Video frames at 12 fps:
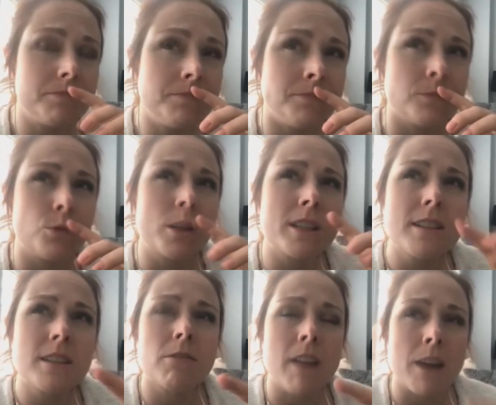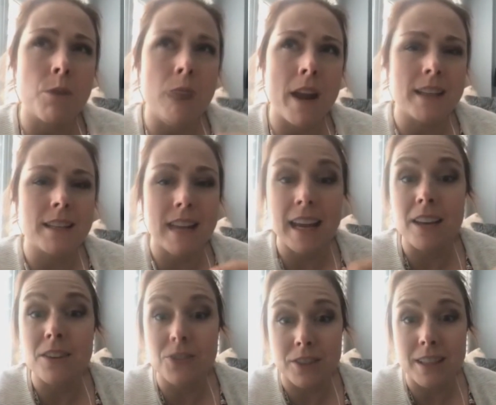what's the right way to
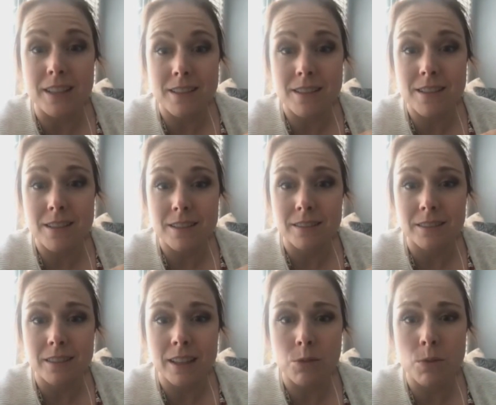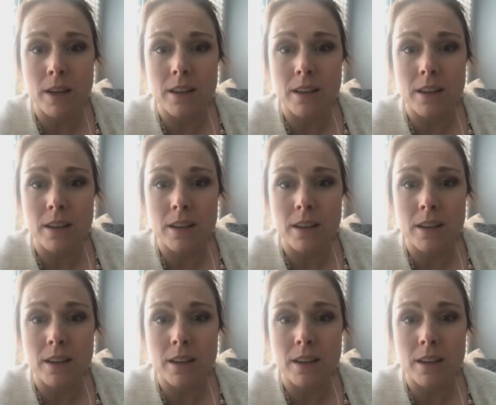handle this? Like, what